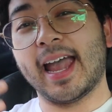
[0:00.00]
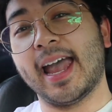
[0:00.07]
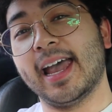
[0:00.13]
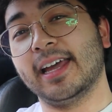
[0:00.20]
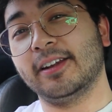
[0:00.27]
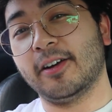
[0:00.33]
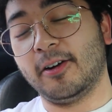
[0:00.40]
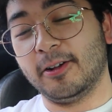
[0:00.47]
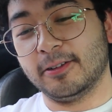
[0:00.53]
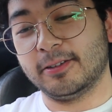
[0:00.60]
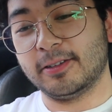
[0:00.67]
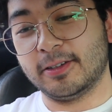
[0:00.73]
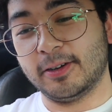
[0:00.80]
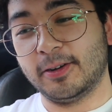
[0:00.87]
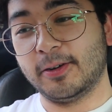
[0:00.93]
and
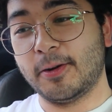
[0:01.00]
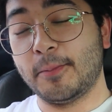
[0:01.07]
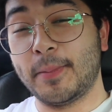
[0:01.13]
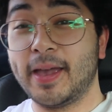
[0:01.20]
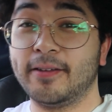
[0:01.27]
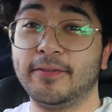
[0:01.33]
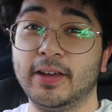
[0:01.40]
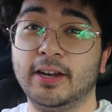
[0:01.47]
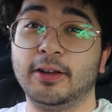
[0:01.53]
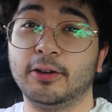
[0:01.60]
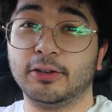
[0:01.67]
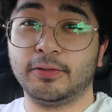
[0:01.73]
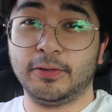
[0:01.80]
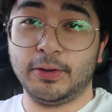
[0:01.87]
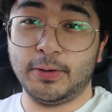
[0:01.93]
also make
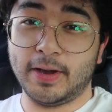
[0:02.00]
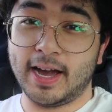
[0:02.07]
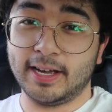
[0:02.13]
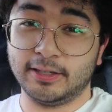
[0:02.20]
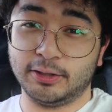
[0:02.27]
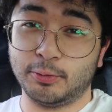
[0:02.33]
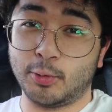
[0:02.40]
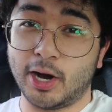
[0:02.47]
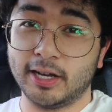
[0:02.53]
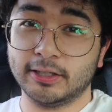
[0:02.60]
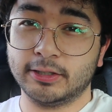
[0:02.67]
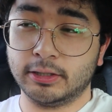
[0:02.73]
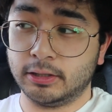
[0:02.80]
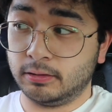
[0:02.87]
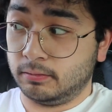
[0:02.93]
videos for you guys to
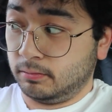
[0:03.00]
watch.